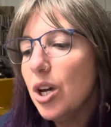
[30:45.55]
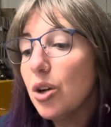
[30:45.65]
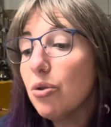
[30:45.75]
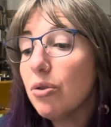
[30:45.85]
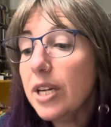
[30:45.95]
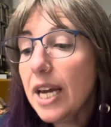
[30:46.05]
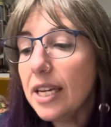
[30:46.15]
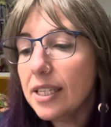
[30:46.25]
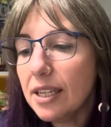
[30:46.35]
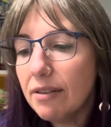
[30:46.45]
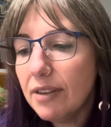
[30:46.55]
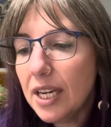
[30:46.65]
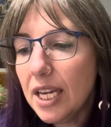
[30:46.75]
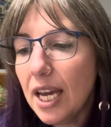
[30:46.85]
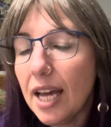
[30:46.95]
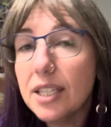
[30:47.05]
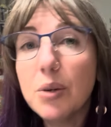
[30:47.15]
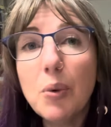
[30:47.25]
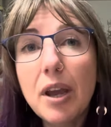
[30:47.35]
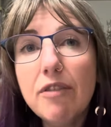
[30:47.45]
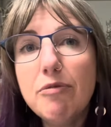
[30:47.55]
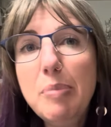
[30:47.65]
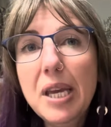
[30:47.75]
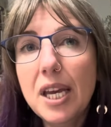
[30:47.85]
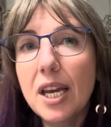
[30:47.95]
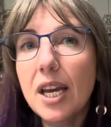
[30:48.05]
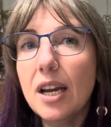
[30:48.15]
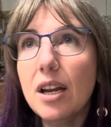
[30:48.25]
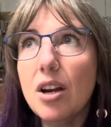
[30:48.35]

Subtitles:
creativity as a way of being,